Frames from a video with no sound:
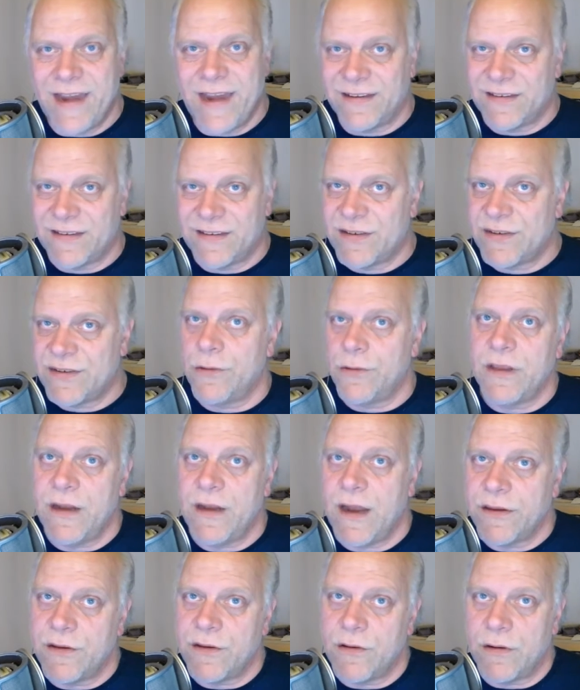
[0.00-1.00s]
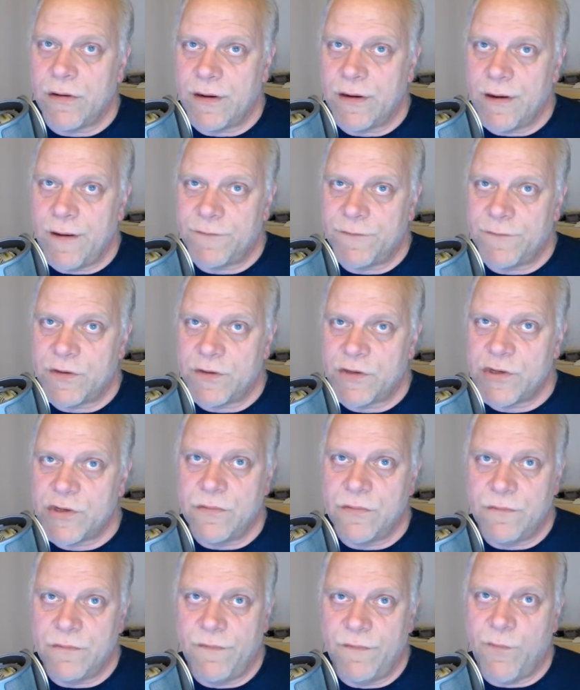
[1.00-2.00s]
and it's certainly not good enough to
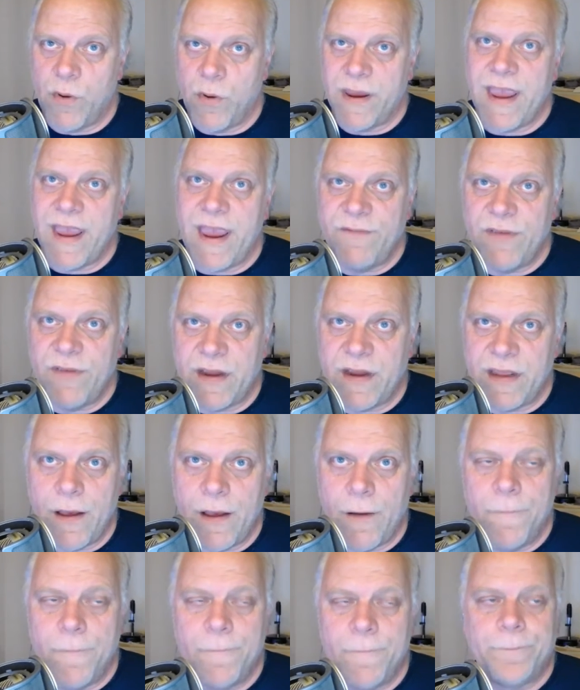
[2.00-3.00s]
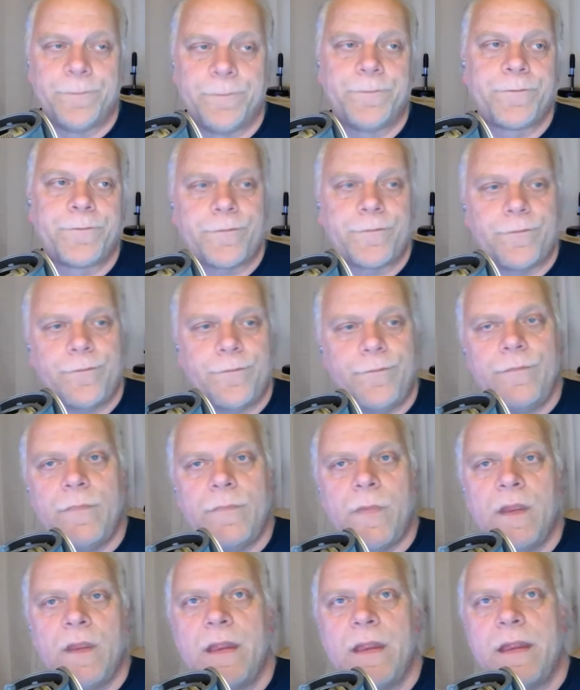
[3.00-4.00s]
shoot 4K video.
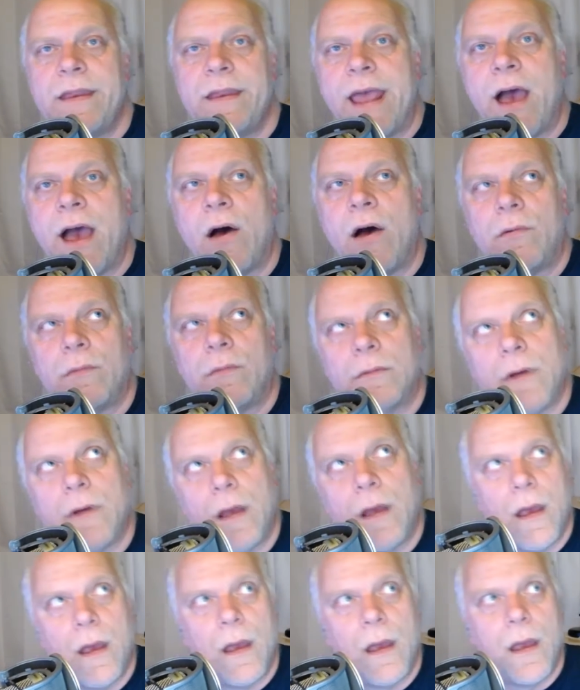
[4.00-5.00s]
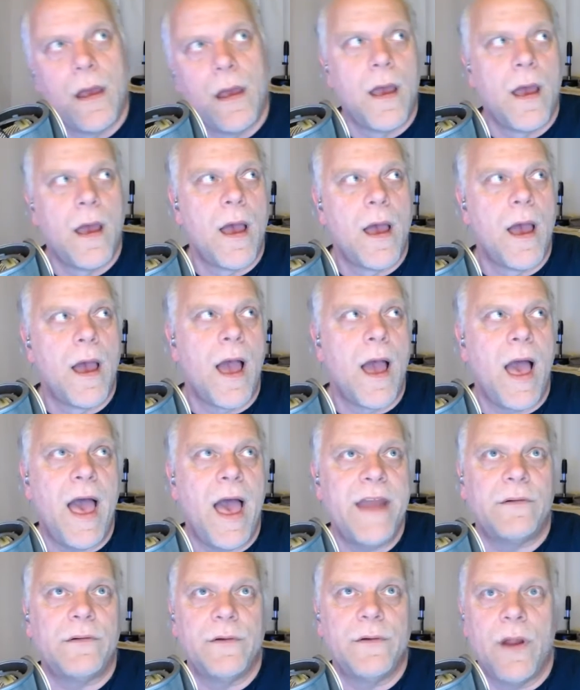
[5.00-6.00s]
Now,
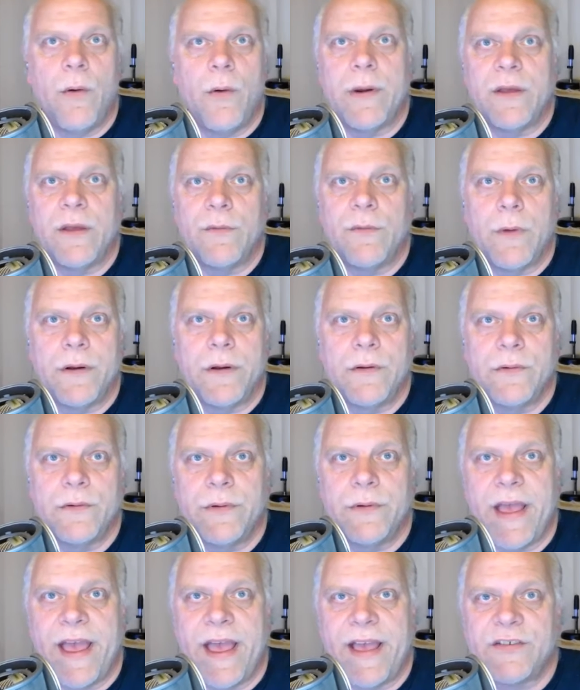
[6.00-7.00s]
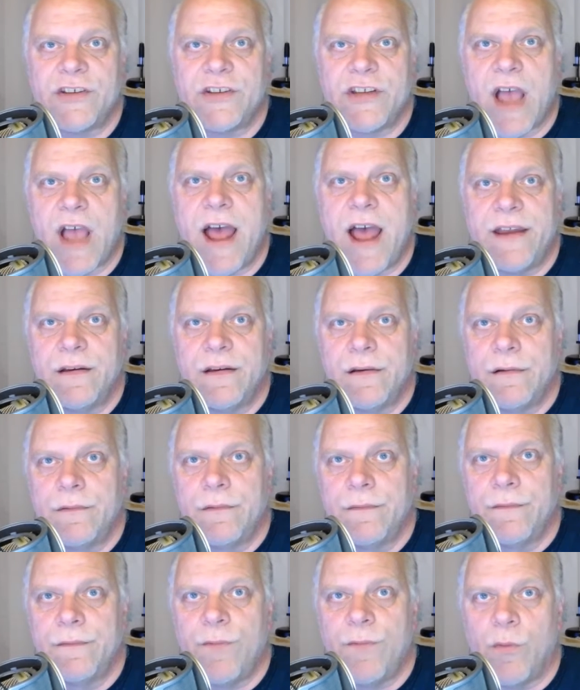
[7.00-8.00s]
I don't know anyone who has shot
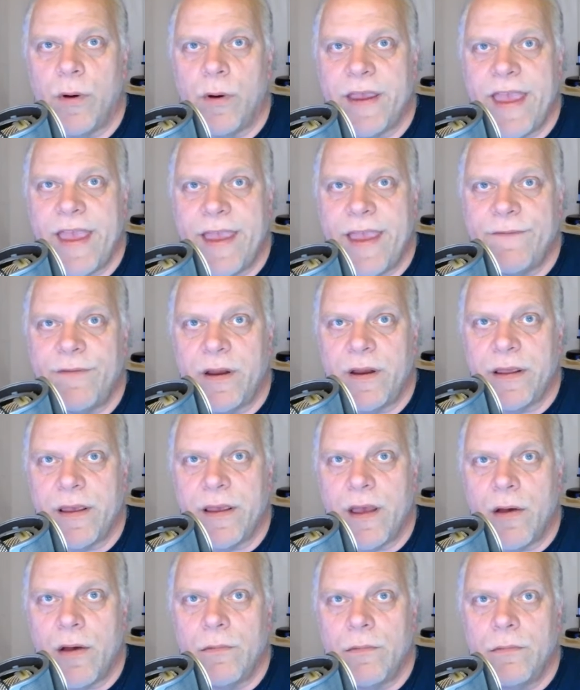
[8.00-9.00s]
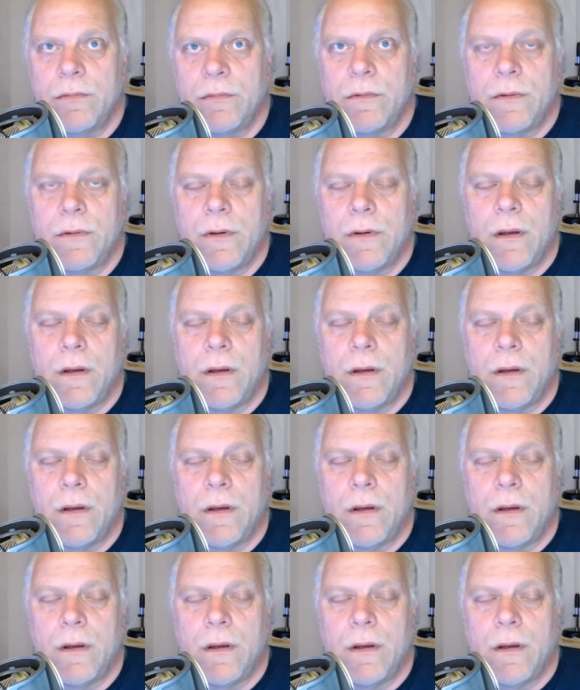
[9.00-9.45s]
4K video